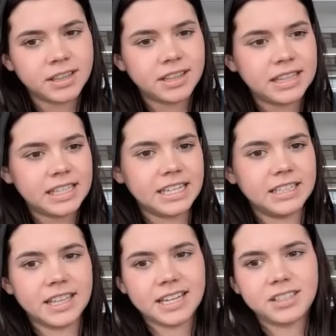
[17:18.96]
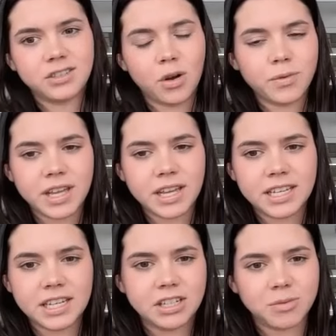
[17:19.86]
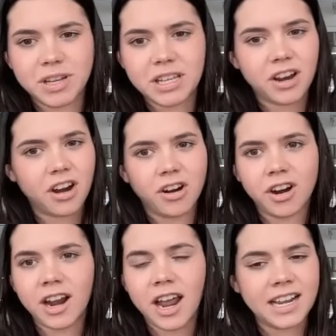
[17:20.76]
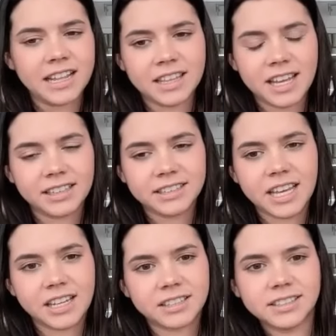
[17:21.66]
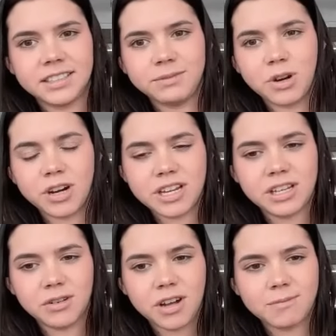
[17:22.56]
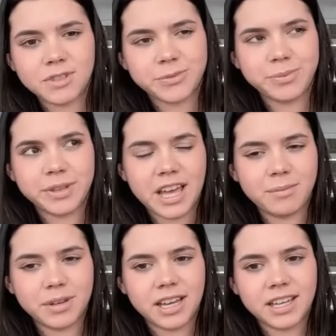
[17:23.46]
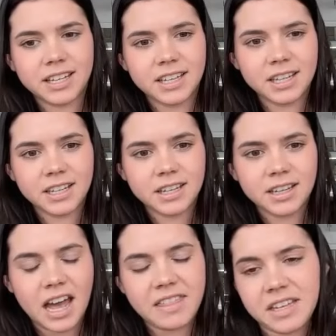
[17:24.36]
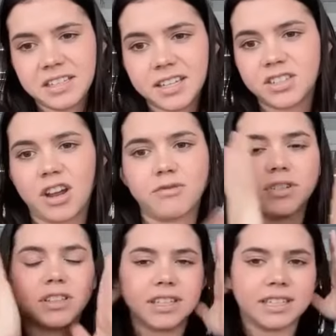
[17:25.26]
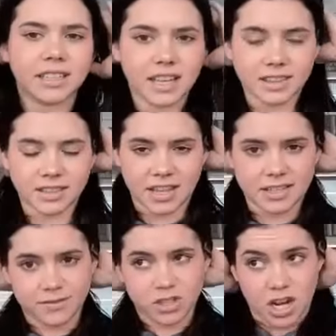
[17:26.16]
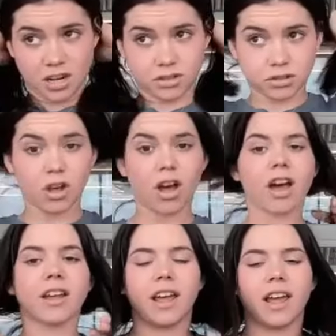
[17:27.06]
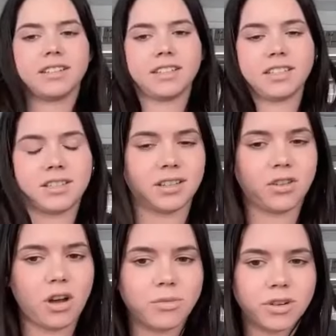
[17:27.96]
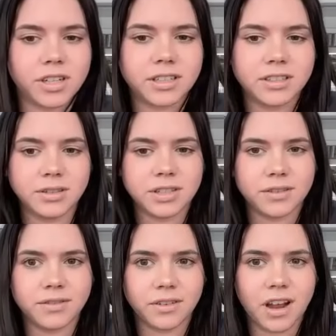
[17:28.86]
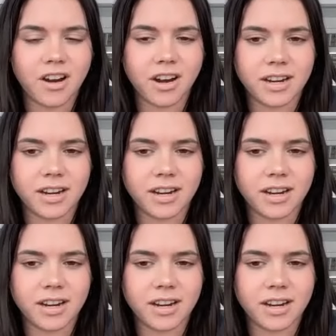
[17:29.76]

he like don't think he should be there or anything, like where ego comes to play. But I think like generally like things have changed a lot and it's a lot more inclusive area.